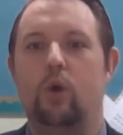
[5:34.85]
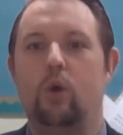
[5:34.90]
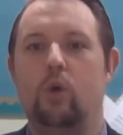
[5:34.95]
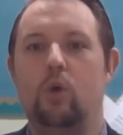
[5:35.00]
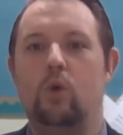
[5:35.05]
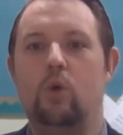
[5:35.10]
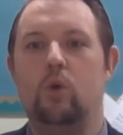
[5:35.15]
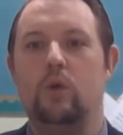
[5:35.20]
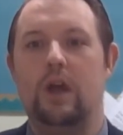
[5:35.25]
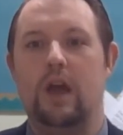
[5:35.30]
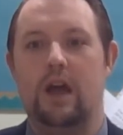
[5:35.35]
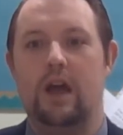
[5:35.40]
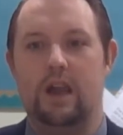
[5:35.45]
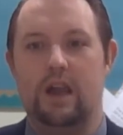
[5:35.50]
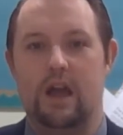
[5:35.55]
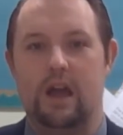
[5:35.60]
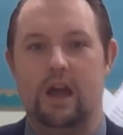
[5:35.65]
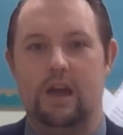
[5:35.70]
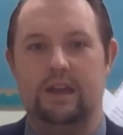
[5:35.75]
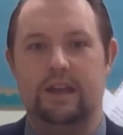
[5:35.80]
all her
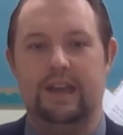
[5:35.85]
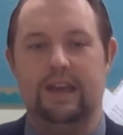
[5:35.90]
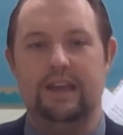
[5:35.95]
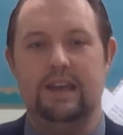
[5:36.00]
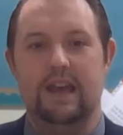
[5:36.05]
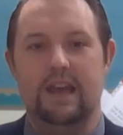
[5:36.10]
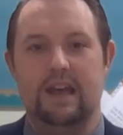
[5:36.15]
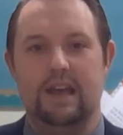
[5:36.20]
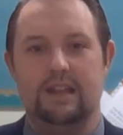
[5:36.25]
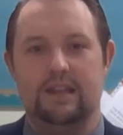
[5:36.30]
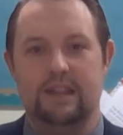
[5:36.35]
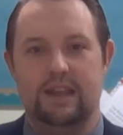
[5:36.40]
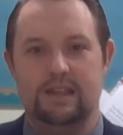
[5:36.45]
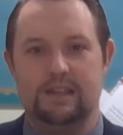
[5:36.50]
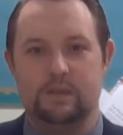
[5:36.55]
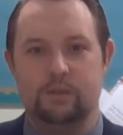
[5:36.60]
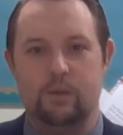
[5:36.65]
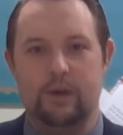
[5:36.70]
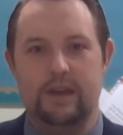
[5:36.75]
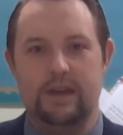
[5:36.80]
learning
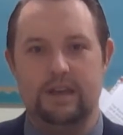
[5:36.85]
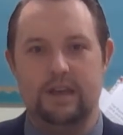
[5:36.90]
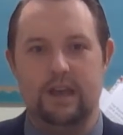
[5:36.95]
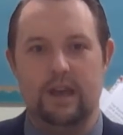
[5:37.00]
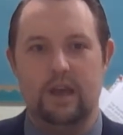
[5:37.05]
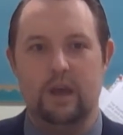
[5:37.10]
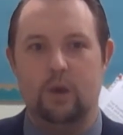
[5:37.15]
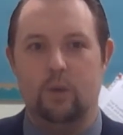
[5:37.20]
this week.